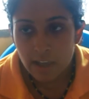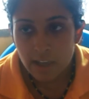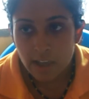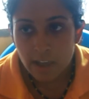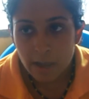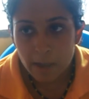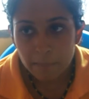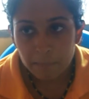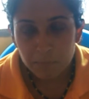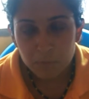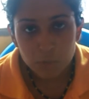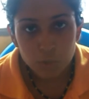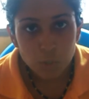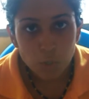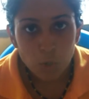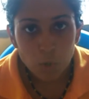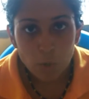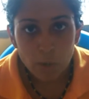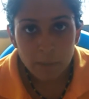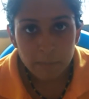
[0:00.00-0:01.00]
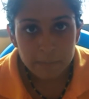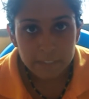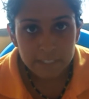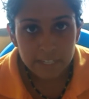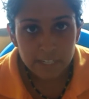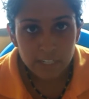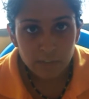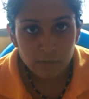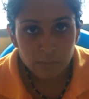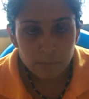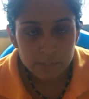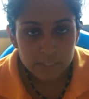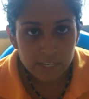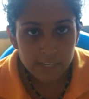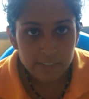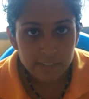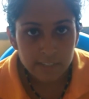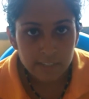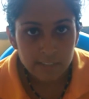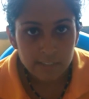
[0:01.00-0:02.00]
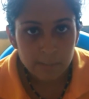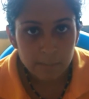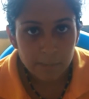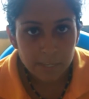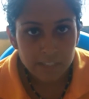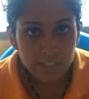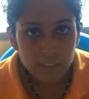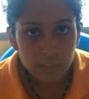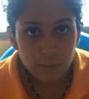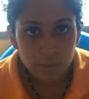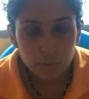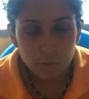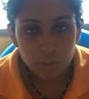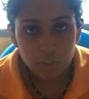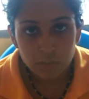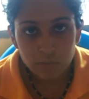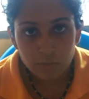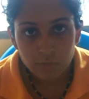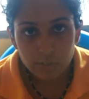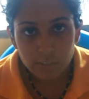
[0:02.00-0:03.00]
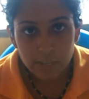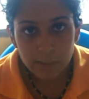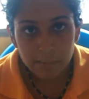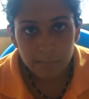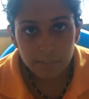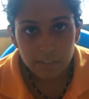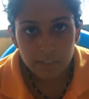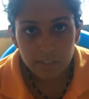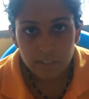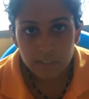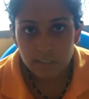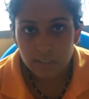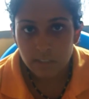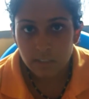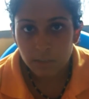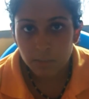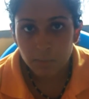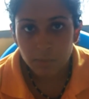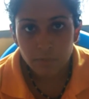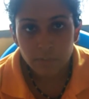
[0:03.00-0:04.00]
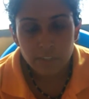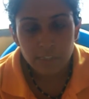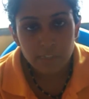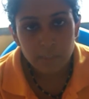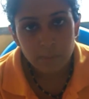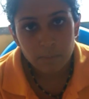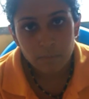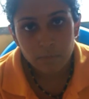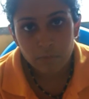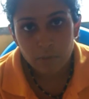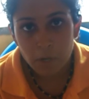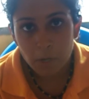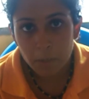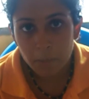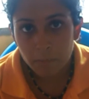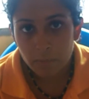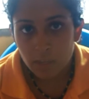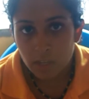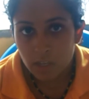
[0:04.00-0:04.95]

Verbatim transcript: Um, so abstaining from sex is the best solution for them because it'll prevent them from,